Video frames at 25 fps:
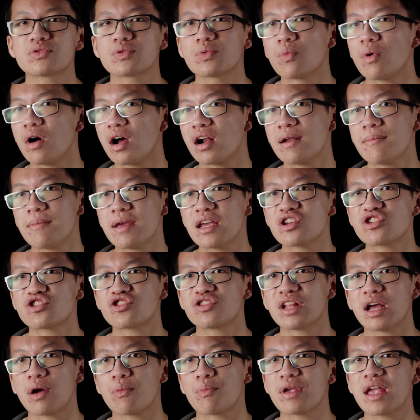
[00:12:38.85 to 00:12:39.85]
we want to make sure
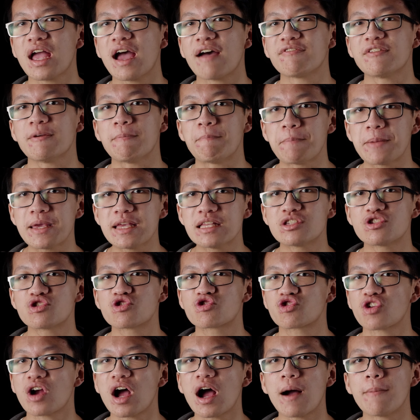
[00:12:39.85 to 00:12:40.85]
that we have the beats
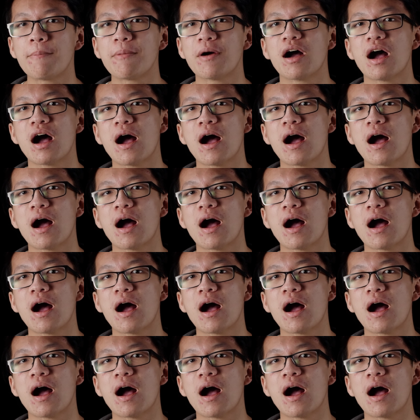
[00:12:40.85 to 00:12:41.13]
drop